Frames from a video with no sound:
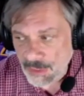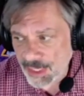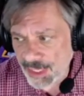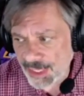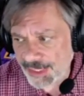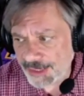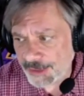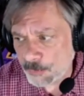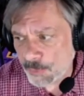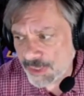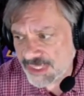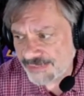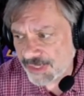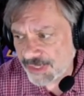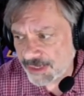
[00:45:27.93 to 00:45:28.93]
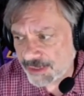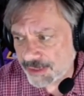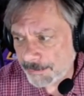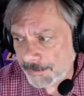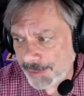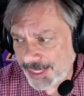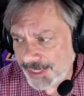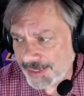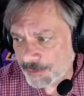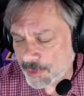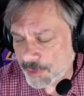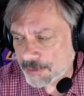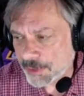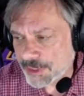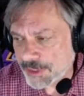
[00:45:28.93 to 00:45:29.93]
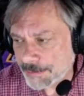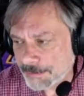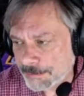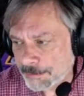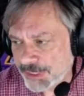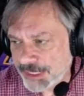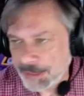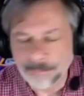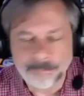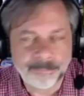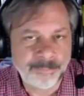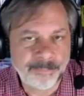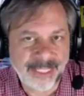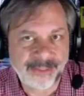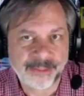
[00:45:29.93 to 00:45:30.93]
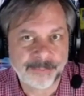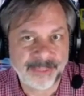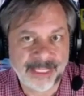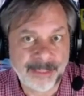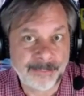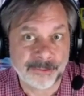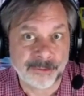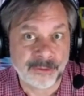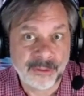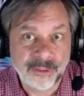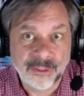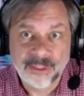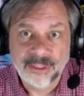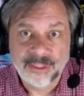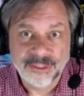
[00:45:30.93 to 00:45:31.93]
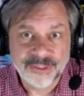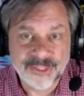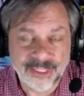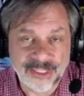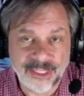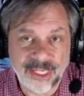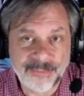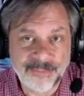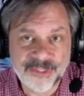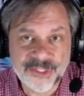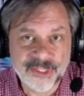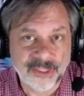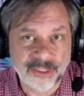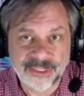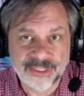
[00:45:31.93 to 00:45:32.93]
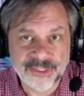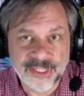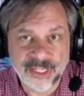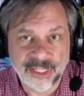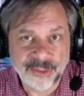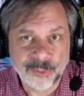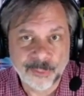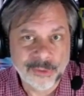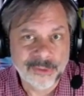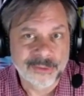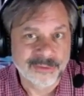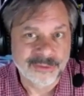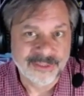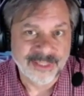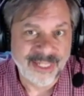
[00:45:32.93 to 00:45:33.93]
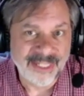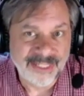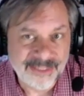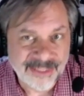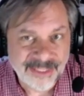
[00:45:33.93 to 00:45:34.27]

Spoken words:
and once I've got the pen, once I'm putting pen to paper, it's like I'm just the luckiest guy in the world. I